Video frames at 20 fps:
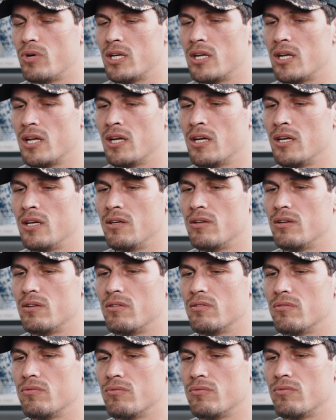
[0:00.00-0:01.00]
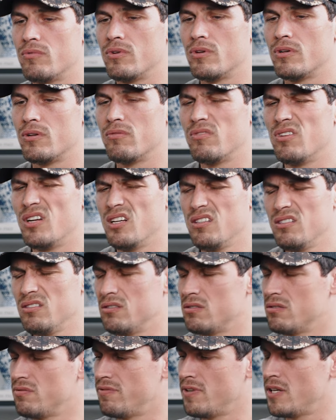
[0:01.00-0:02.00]
one day we were, we were like,
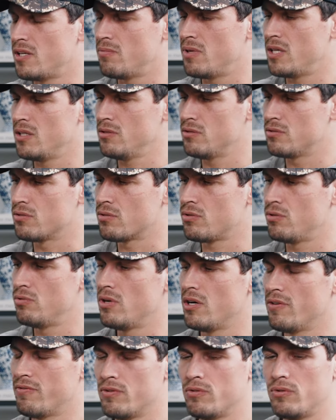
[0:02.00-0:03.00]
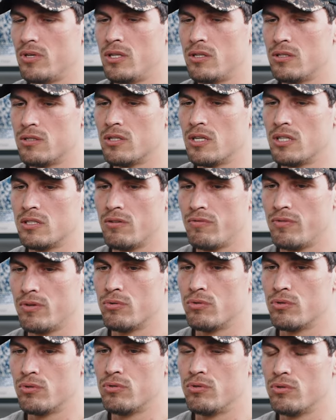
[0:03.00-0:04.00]
"This is fun, man. This is cool. I feel energized. I
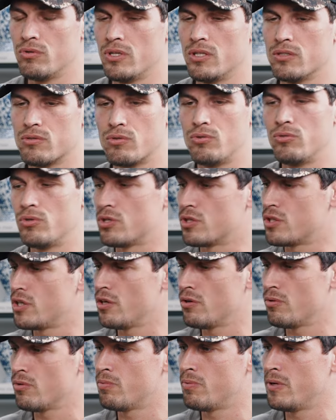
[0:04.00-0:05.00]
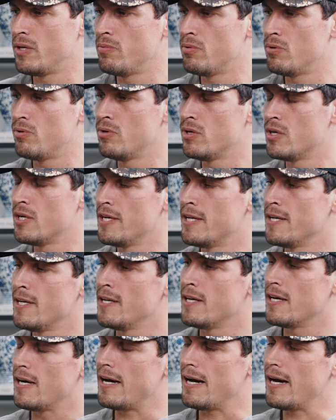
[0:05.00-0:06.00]
feel good doing it. It's cool to share it with people."
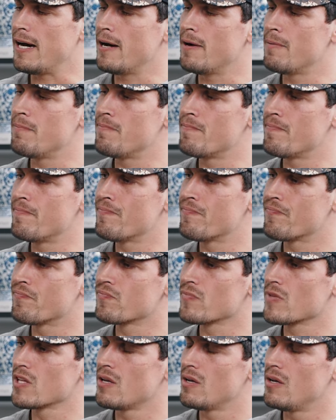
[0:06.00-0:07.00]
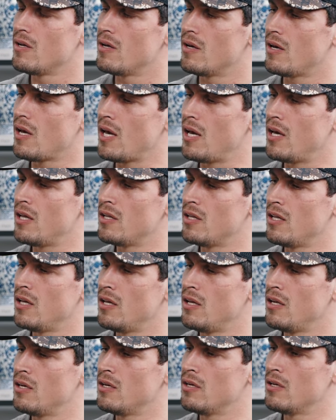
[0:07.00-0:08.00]
Um, and
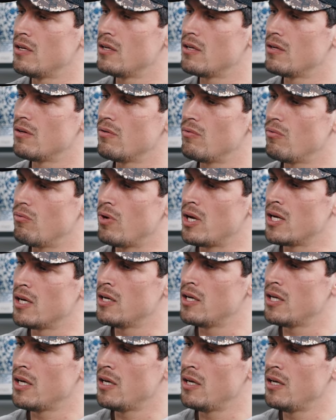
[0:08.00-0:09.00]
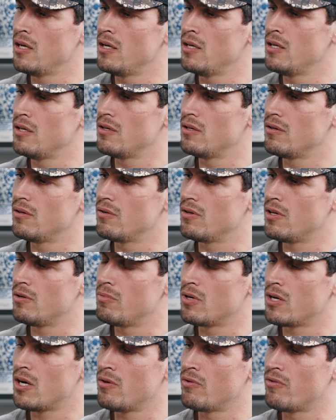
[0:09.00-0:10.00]
then one day,
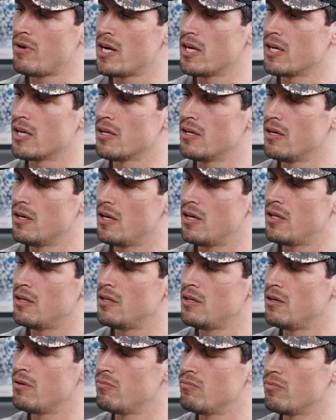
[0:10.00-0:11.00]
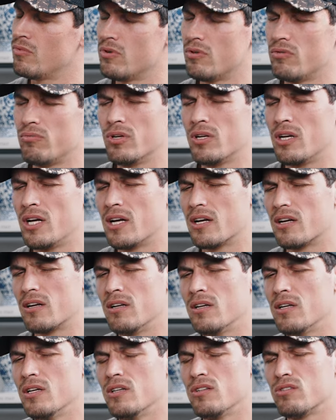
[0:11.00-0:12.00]
him and I were running, and then we are like,
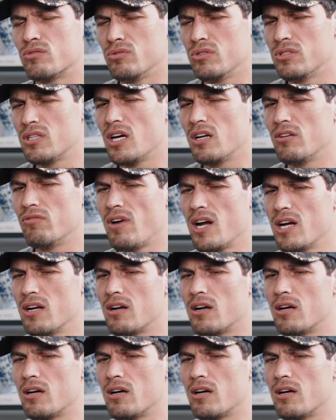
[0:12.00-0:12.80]
"Should we start a run